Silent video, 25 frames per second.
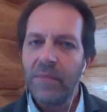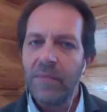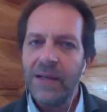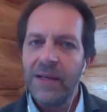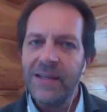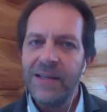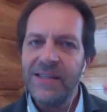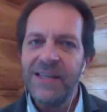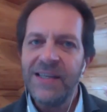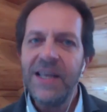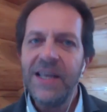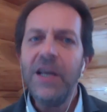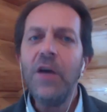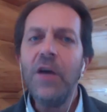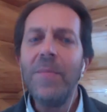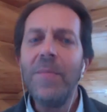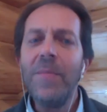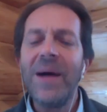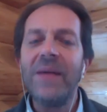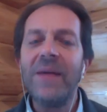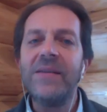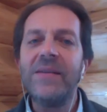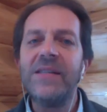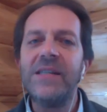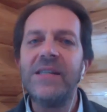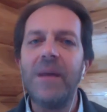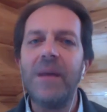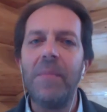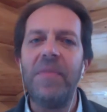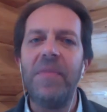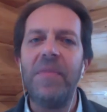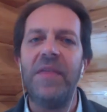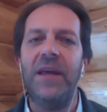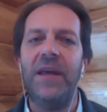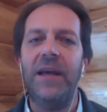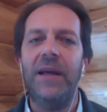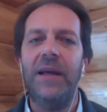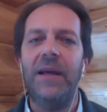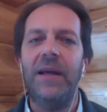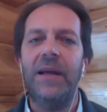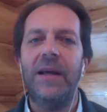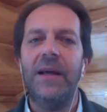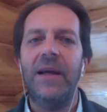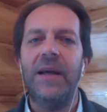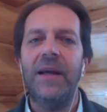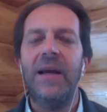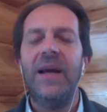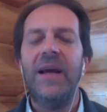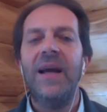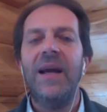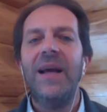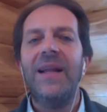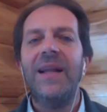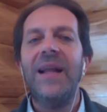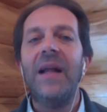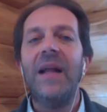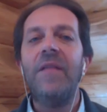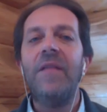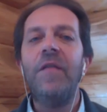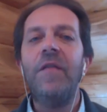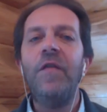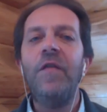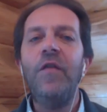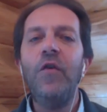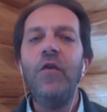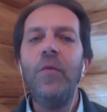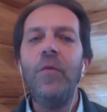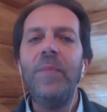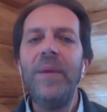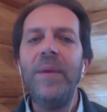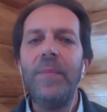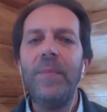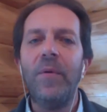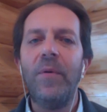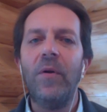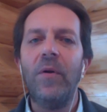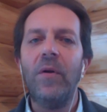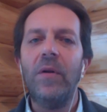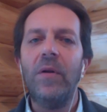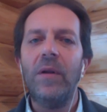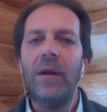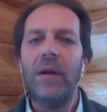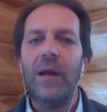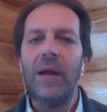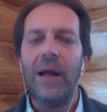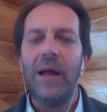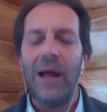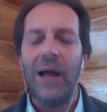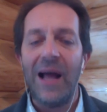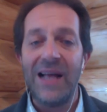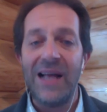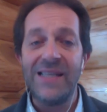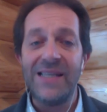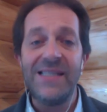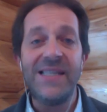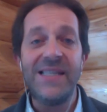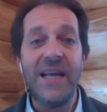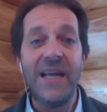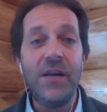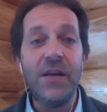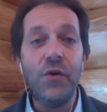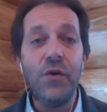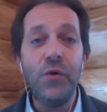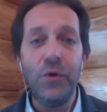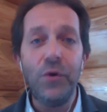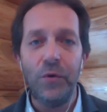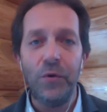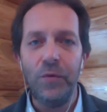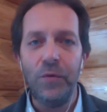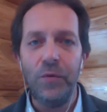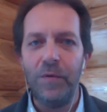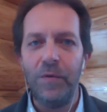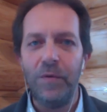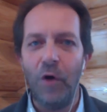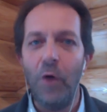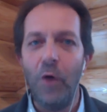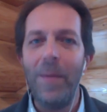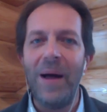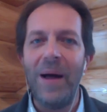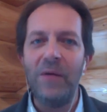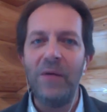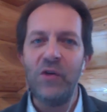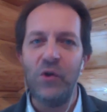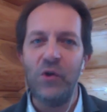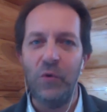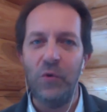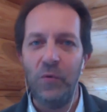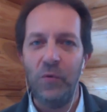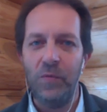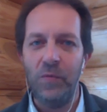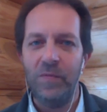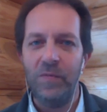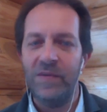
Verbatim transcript: Think about something that few people has said to you about you.